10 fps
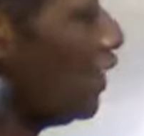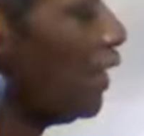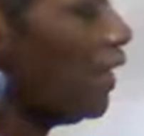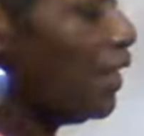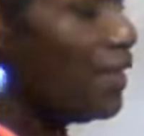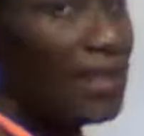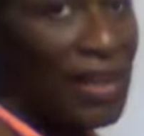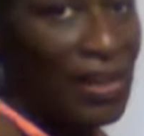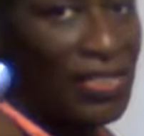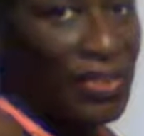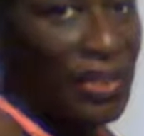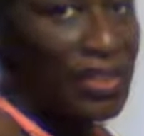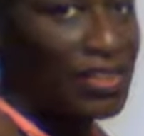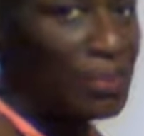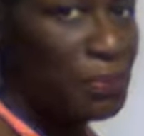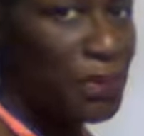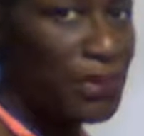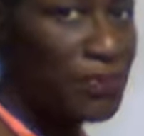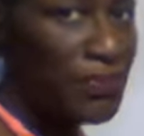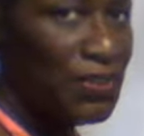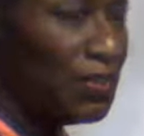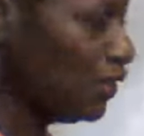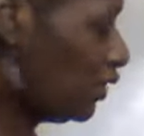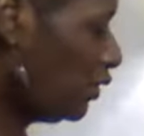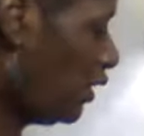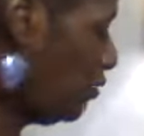with. And now I thought I'd just put a few little